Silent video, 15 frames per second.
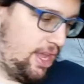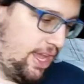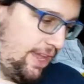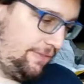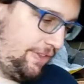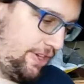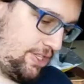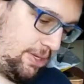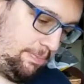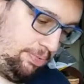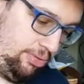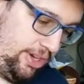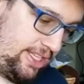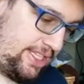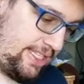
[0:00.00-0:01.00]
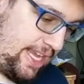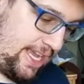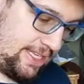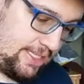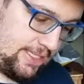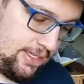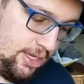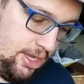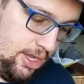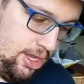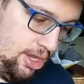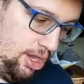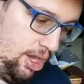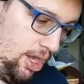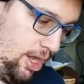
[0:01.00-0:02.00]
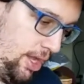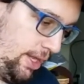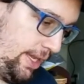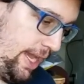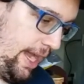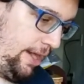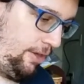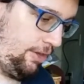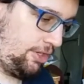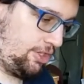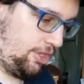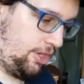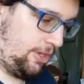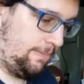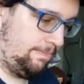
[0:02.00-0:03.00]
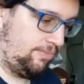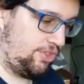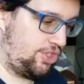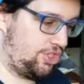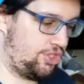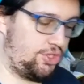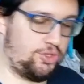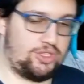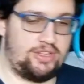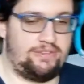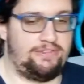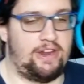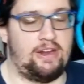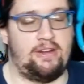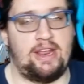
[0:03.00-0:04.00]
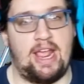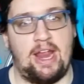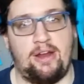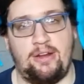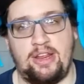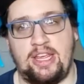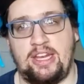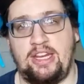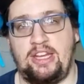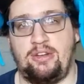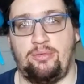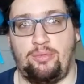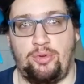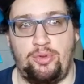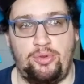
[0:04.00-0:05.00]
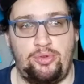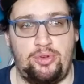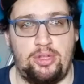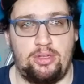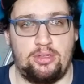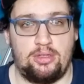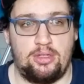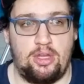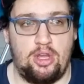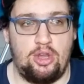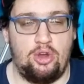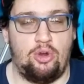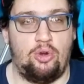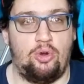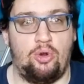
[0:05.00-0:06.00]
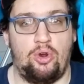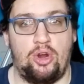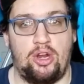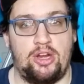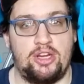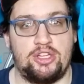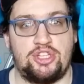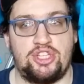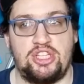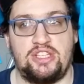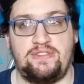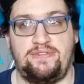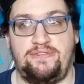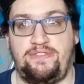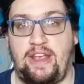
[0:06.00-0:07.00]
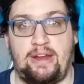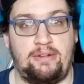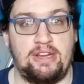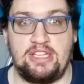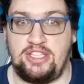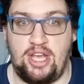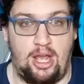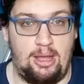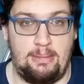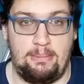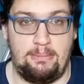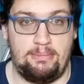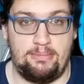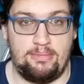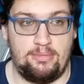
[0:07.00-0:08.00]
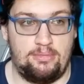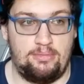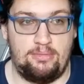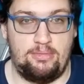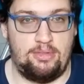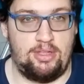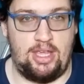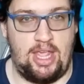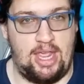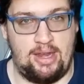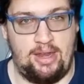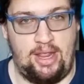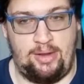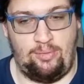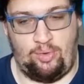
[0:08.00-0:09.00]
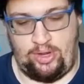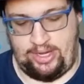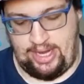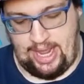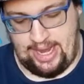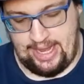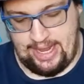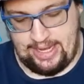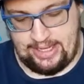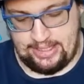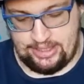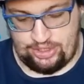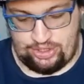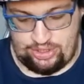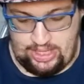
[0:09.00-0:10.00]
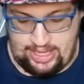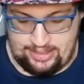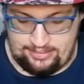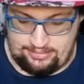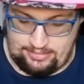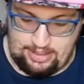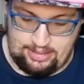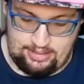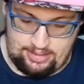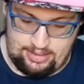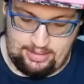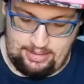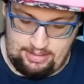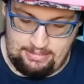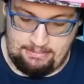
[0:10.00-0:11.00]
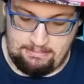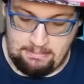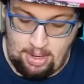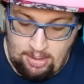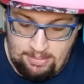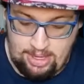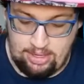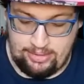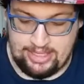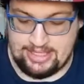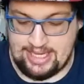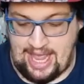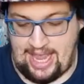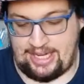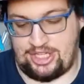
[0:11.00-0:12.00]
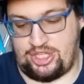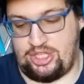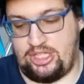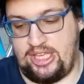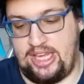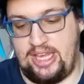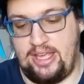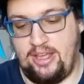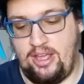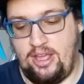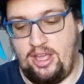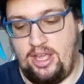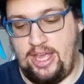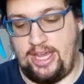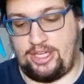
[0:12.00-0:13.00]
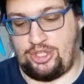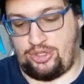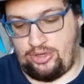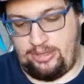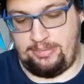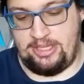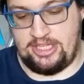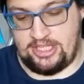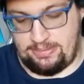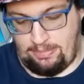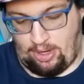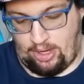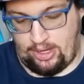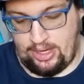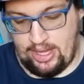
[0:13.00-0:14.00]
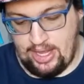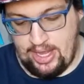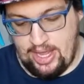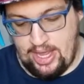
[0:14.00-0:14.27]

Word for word: if there's a princess uh, character, she's usually very arrogant and rude, or she's very dumb and and whatnot. And and Momo is actually extremely smart